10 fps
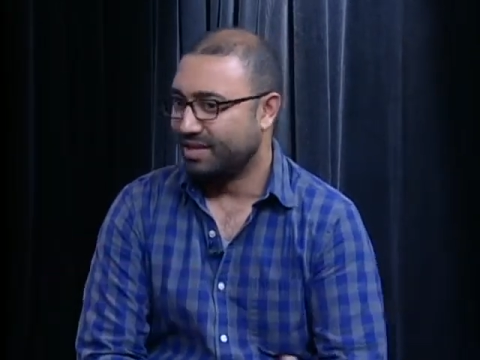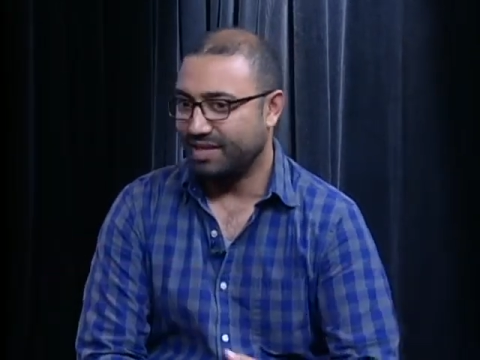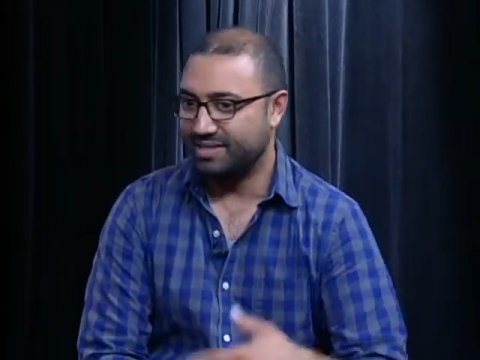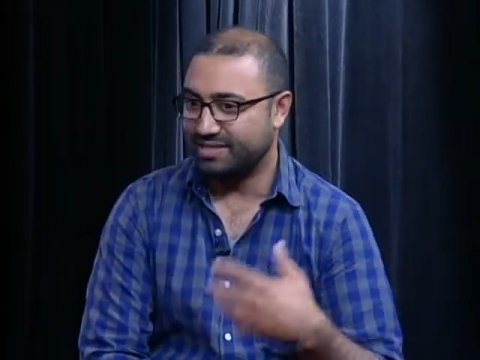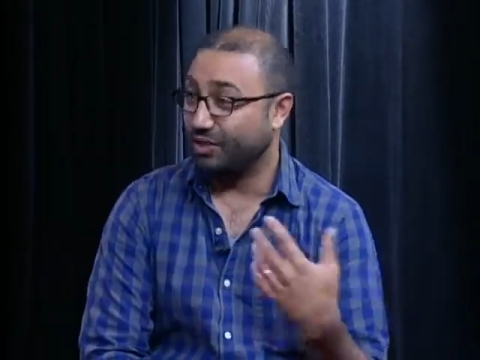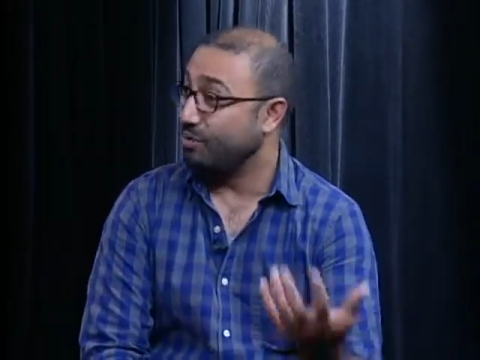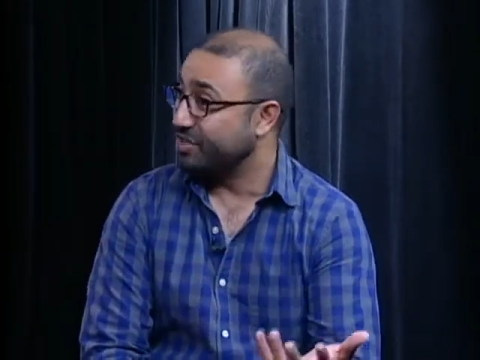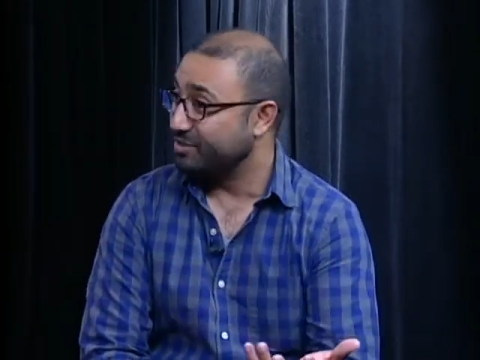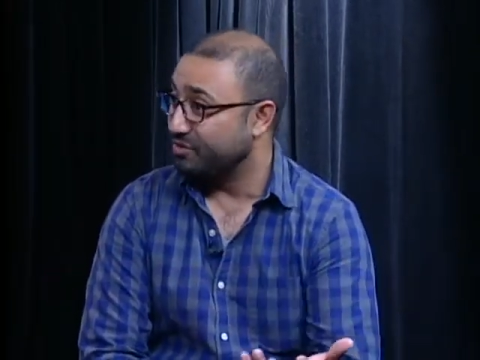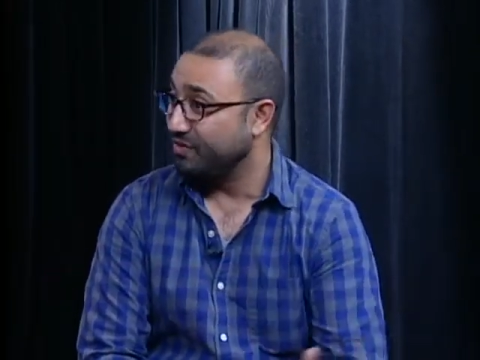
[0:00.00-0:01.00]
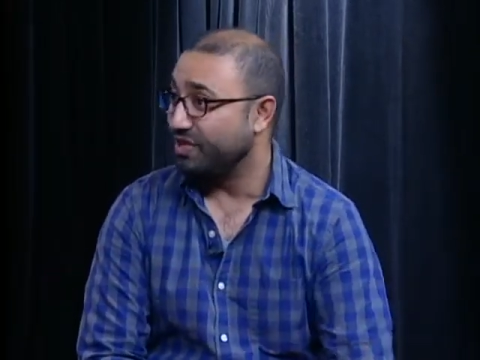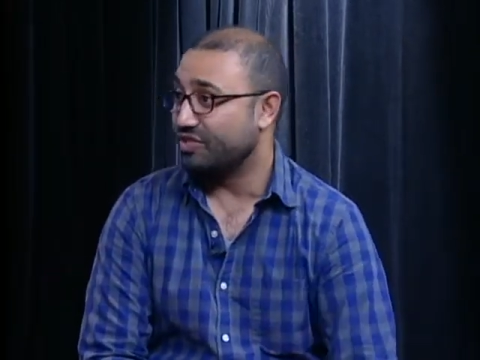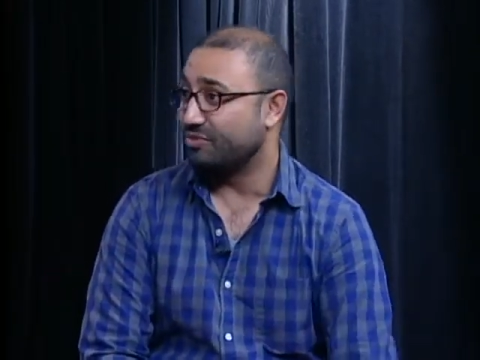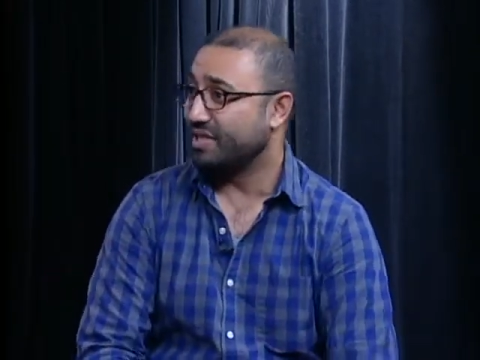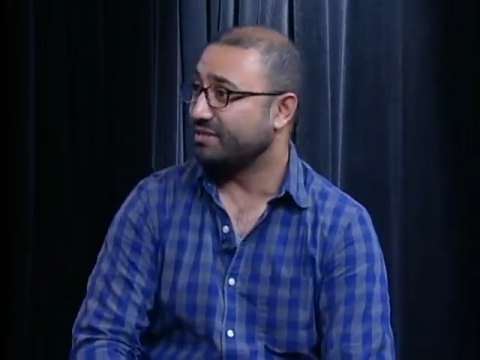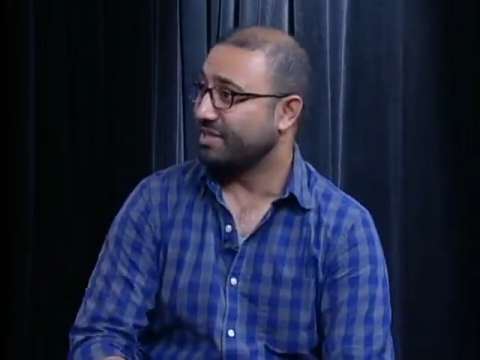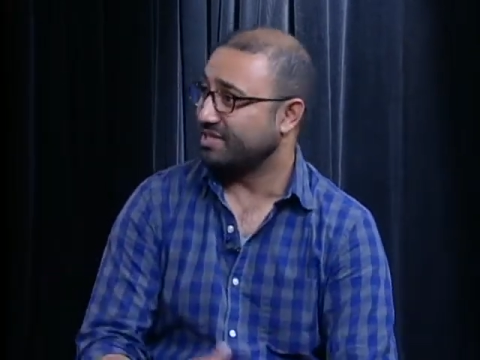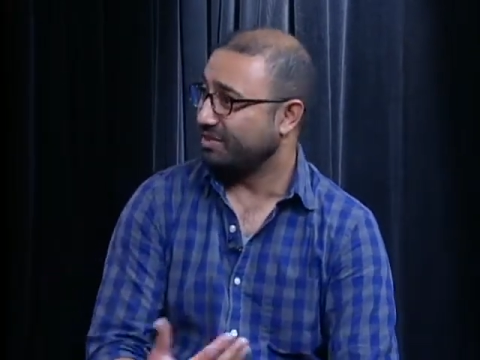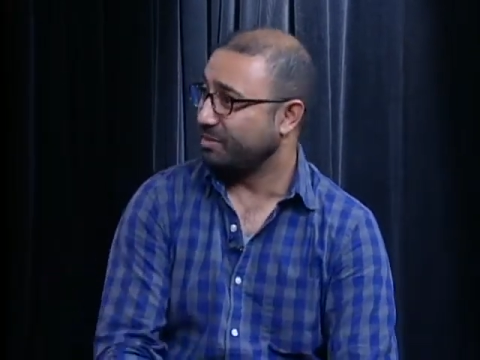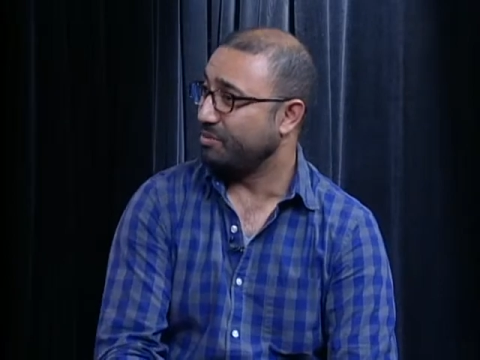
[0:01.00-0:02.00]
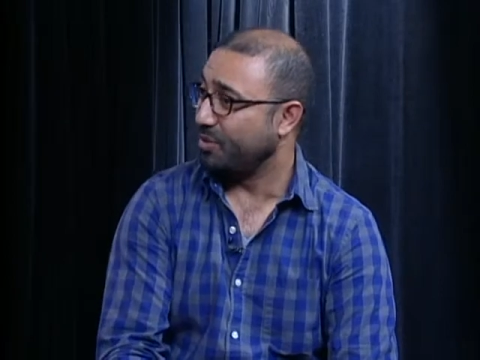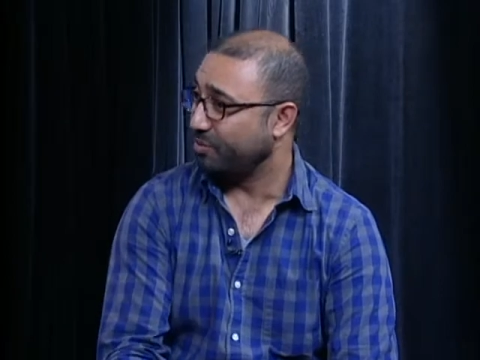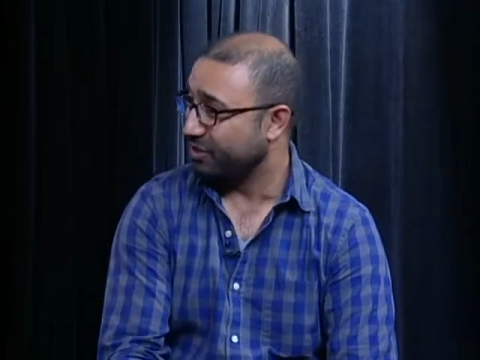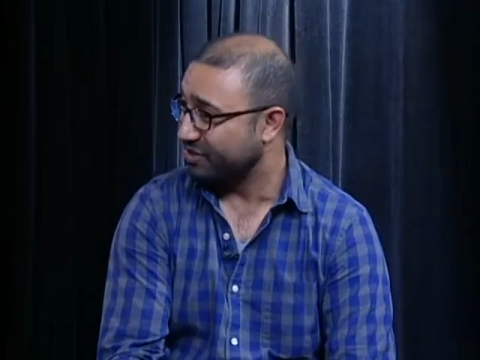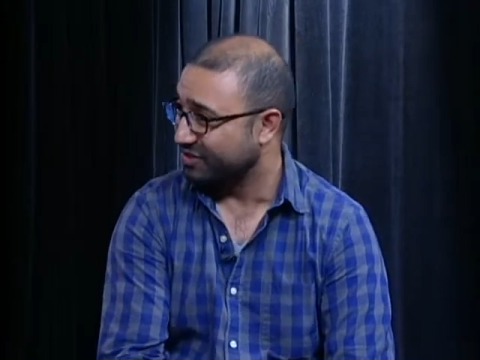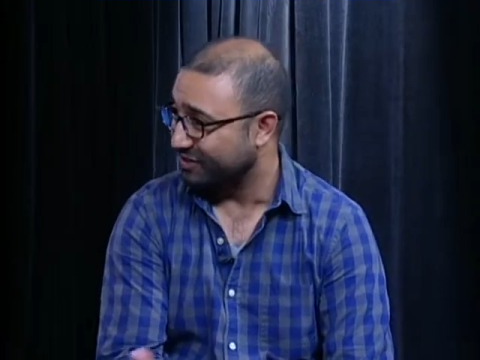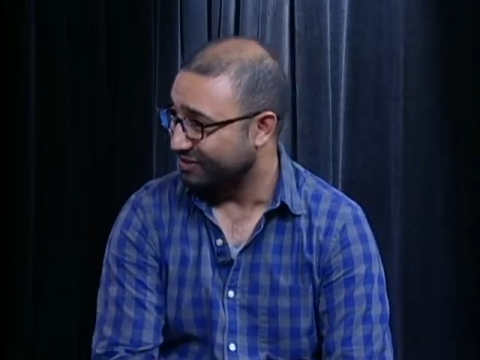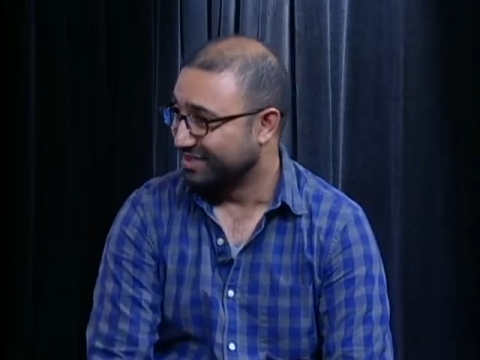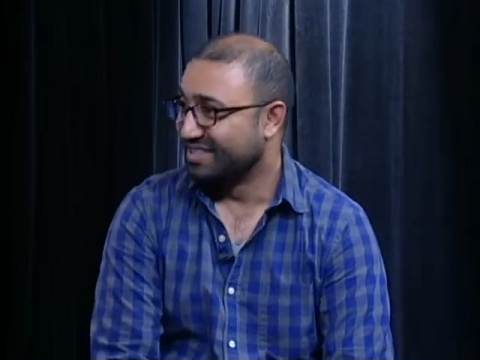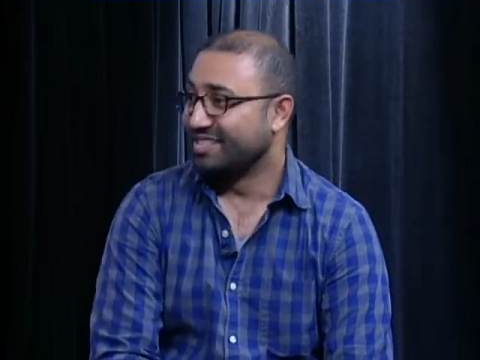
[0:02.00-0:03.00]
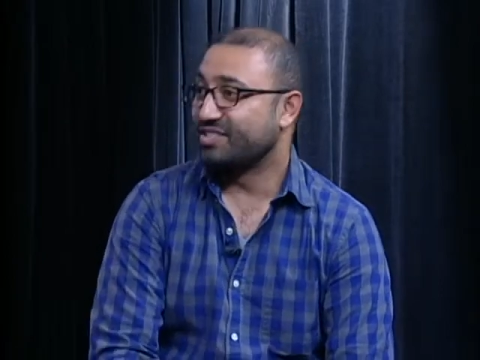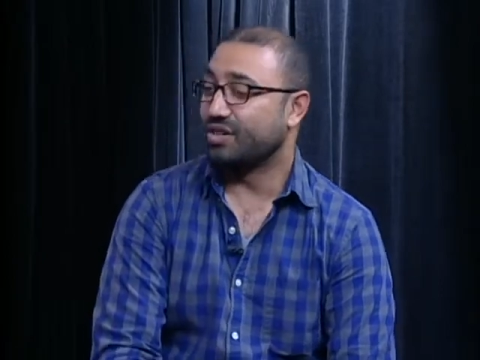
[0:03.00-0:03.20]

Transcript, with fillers: that's a low-budget movie, and you should write something that's a little bit more personal. Mm -hmm.